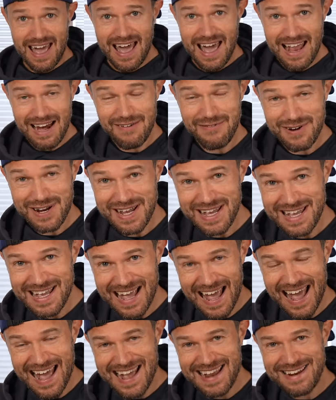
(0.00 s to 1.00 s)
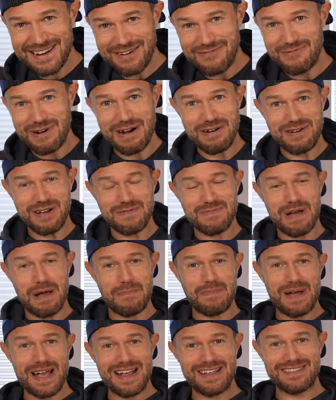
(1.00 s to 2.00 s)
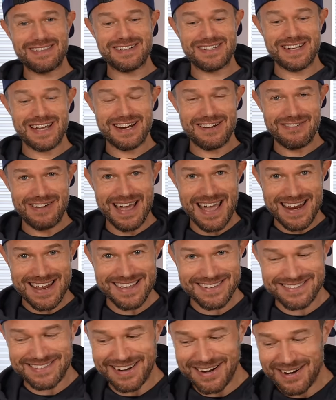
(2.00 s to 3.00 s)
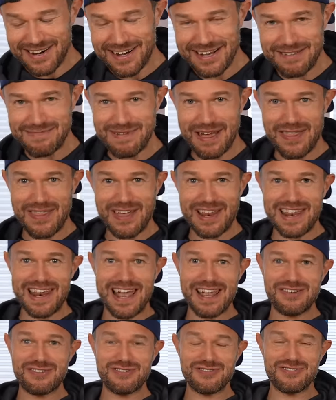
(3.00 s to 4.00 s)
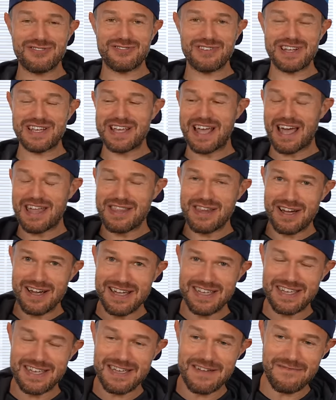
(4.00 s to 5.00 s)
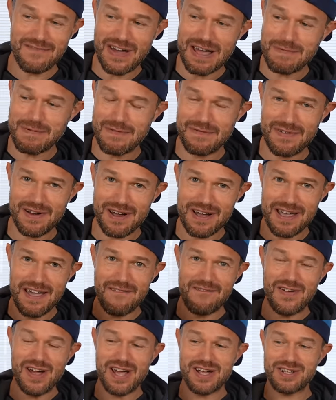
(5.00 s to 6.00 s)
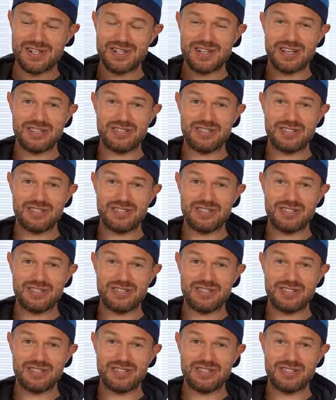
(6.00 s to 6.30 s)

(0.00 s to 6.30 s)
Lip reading: Hello everybody and welcome back to the channel. It is time. The legendary Nike Vaporfly version